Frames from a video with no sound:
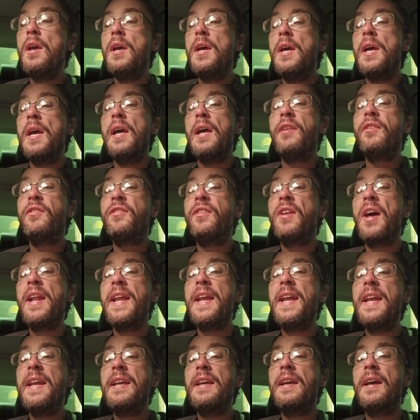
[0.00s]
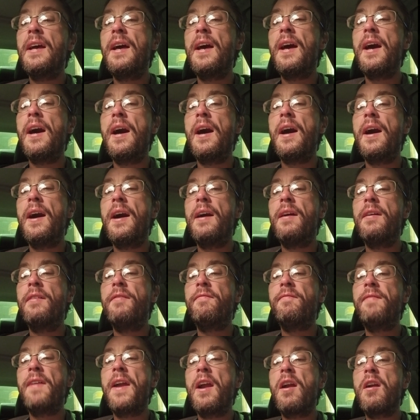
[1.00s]
Sunny
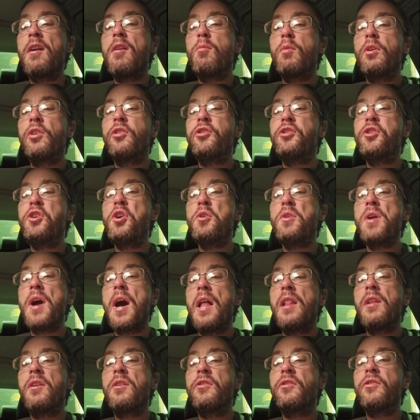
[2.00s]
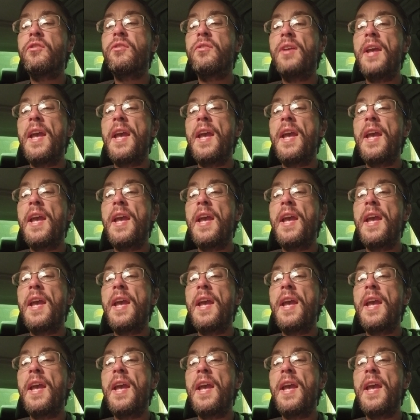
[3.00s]
fare was $2,